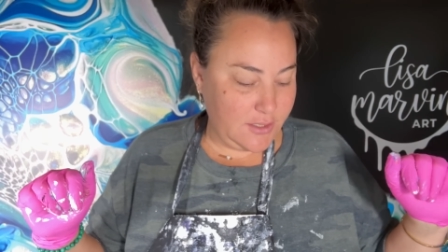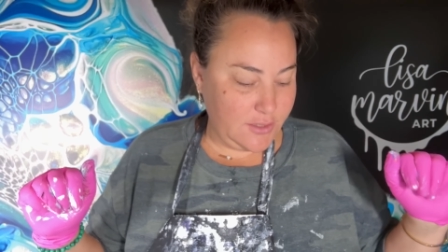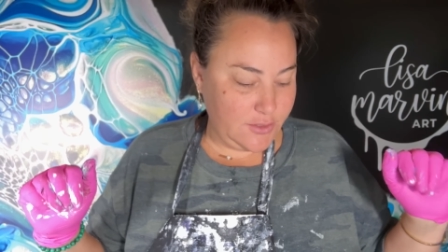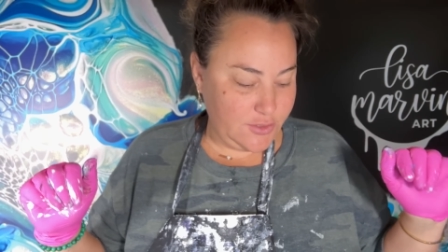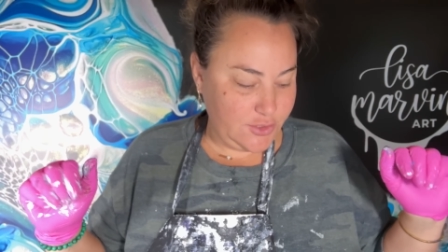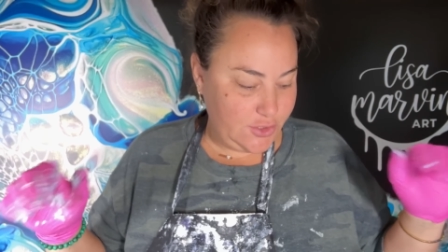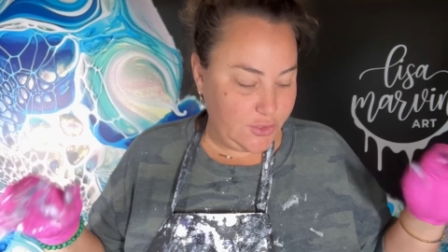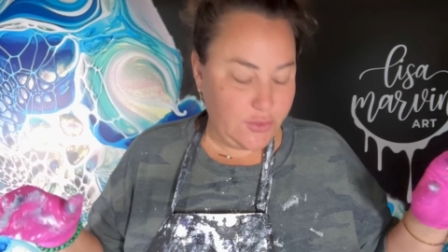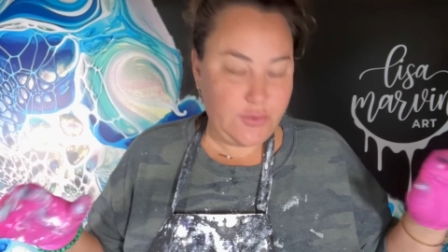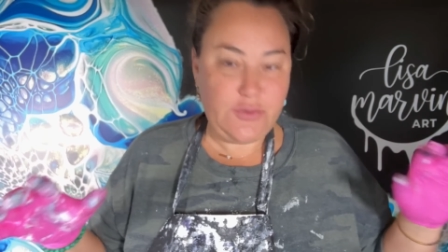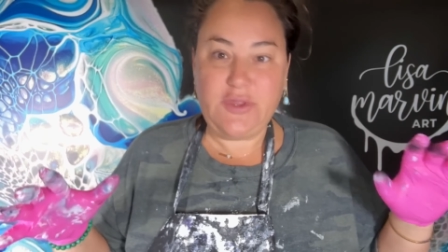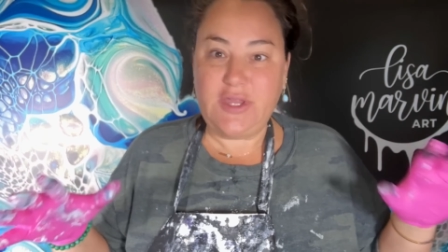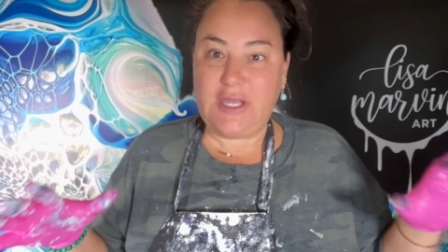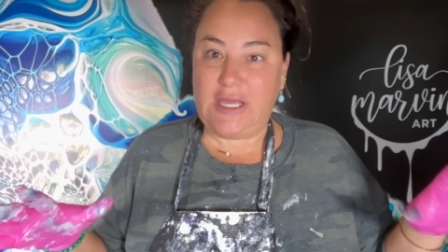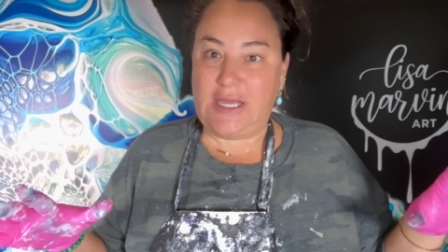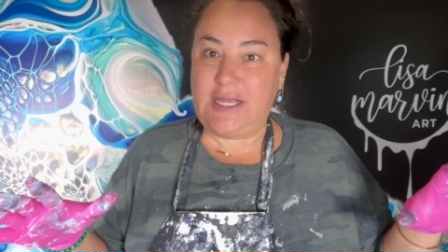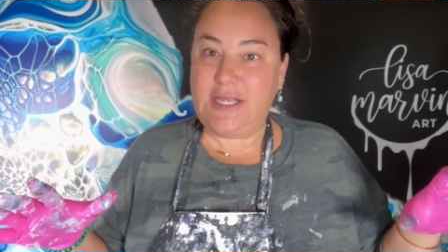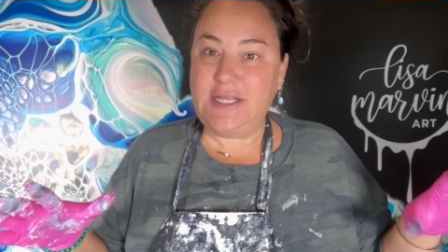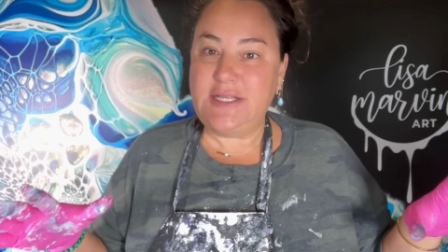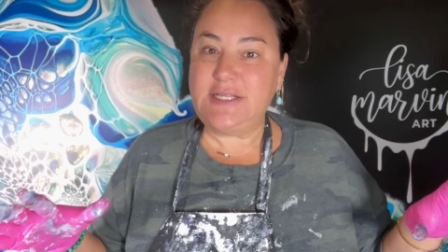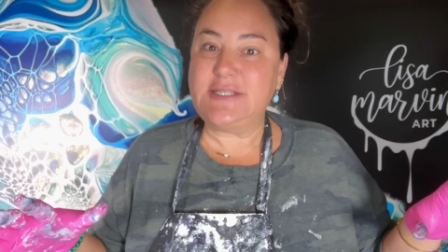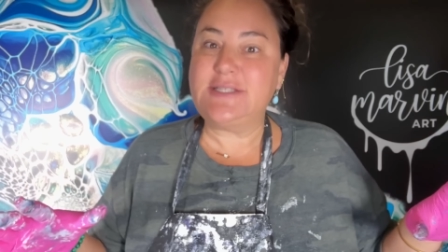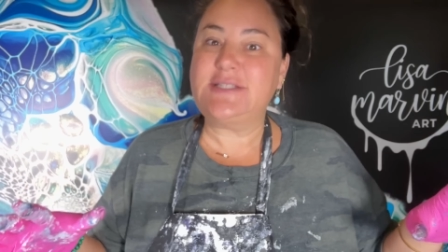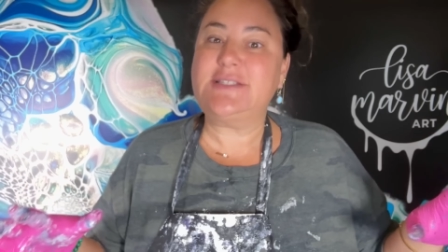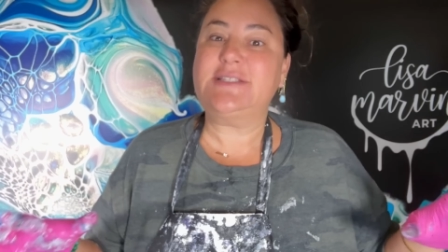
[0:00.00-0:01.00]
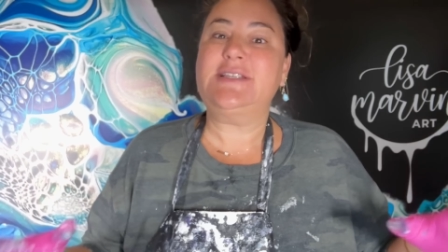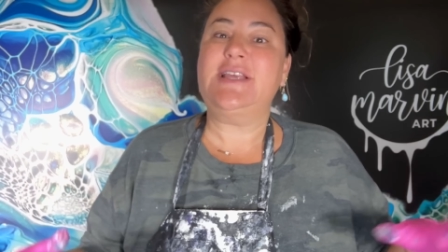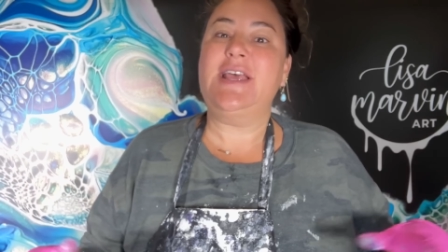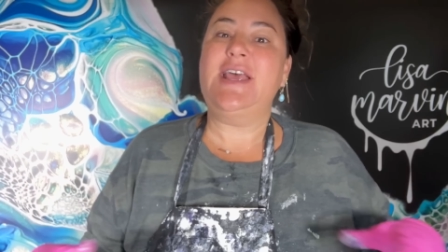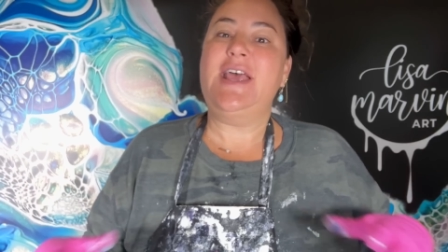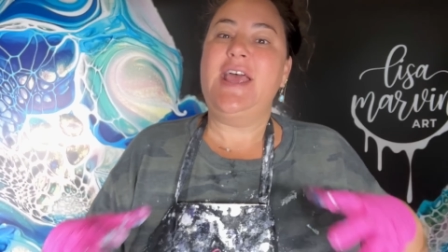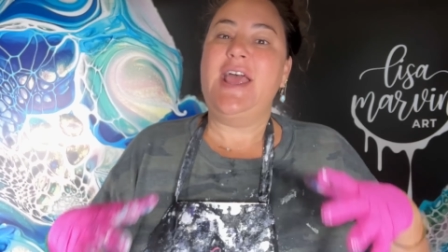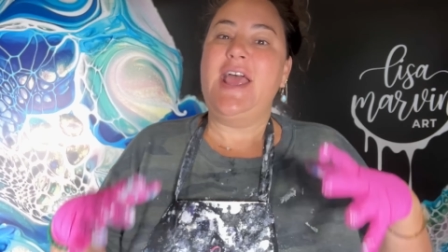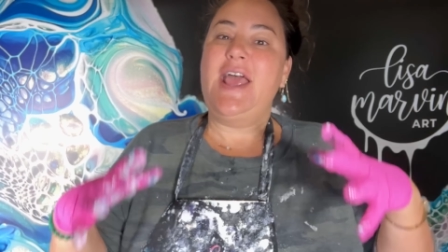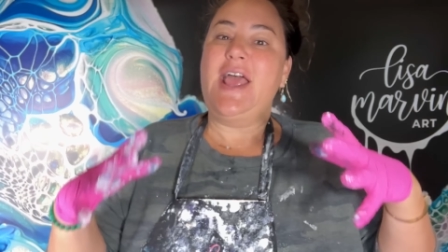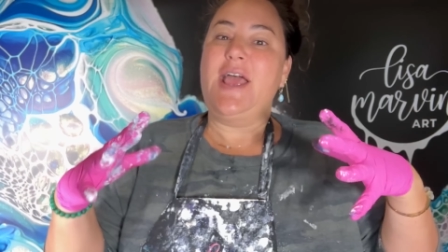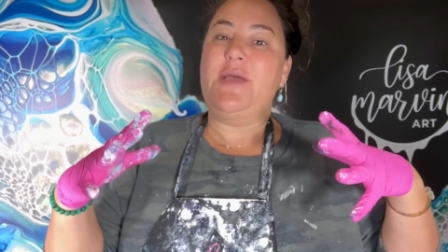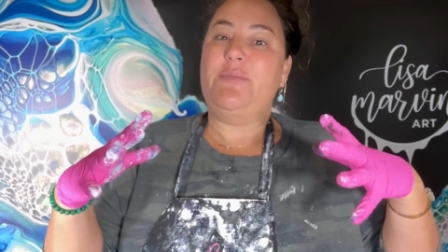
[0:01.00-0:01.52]
do this
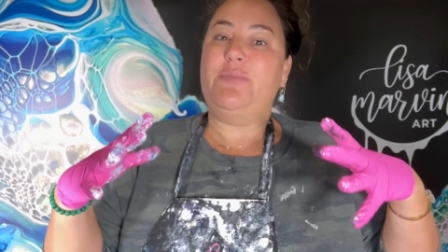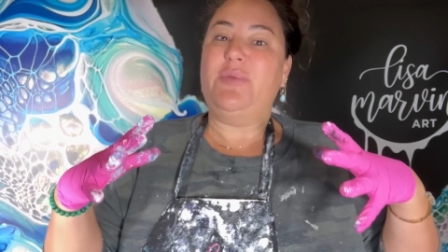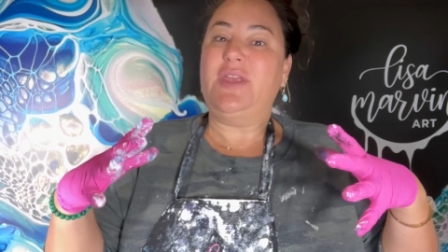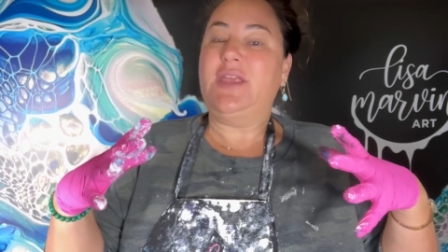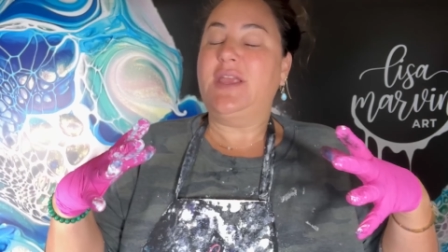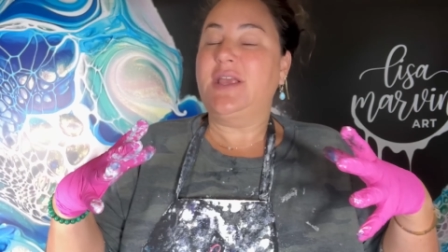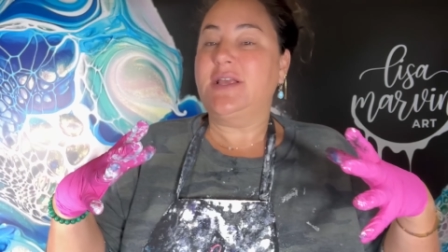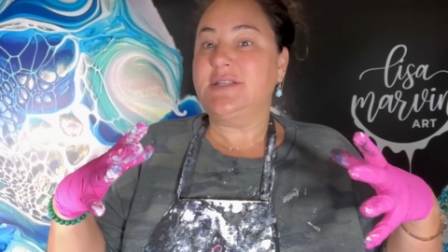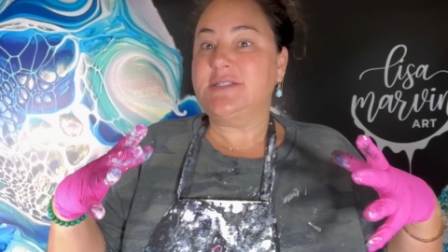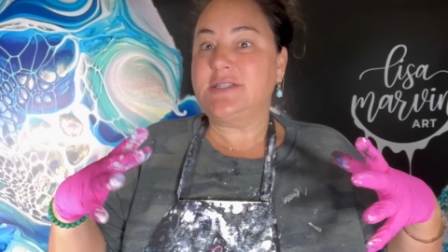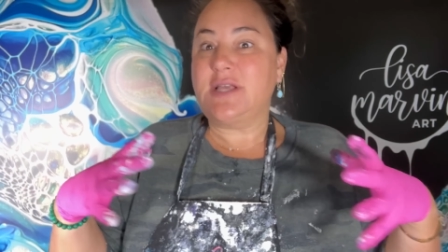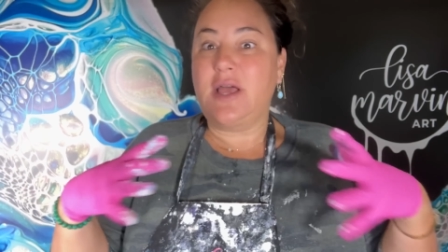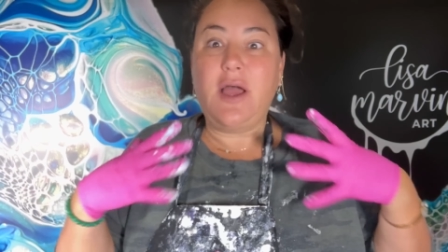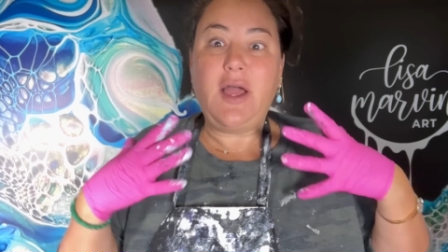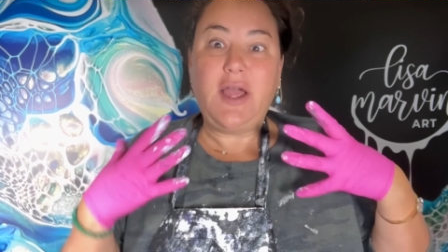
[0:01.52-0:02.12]
because